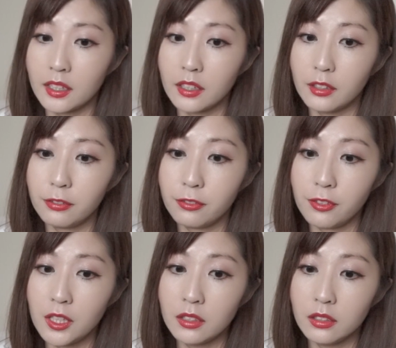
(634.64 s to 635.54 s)
I
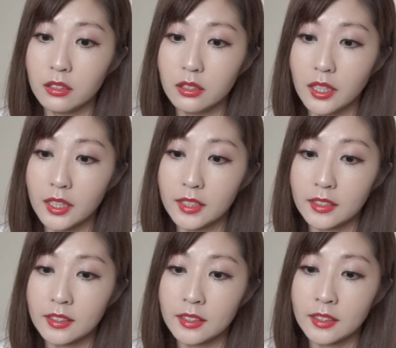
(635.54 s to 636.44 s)
feel
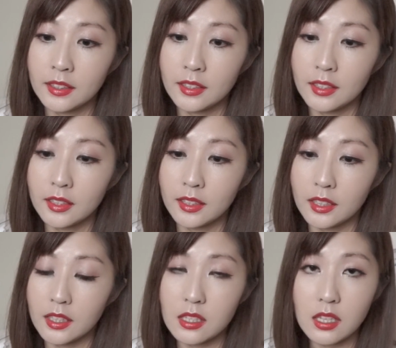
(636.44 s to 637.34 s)
like
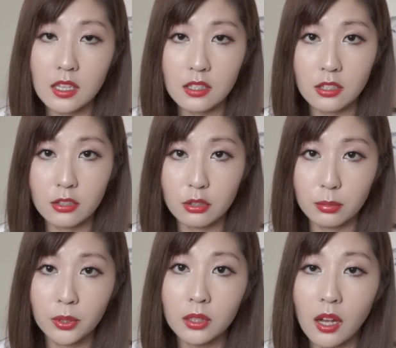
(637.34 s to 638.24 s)
it's easier to
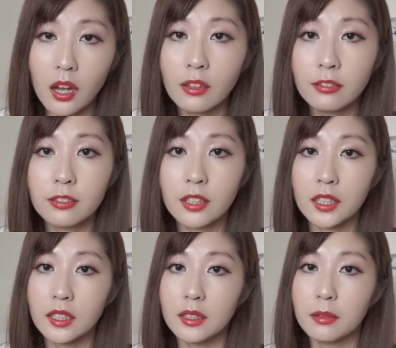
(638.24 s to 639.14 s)
pull off,
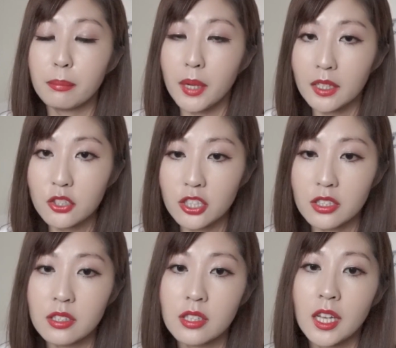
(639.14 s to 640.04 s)
and it
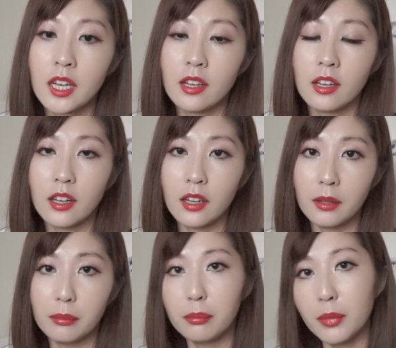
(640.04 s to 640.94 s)
matches
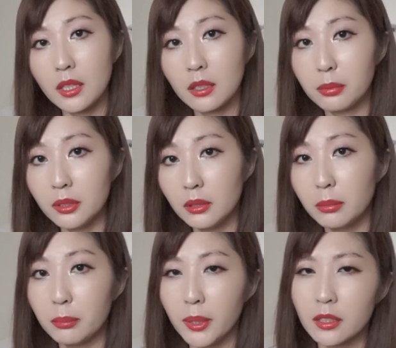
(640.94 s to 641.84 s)
makeup a little
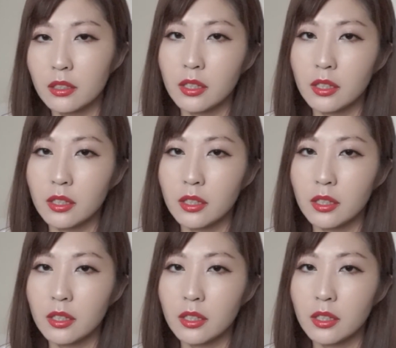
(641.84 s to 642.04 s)
bit better.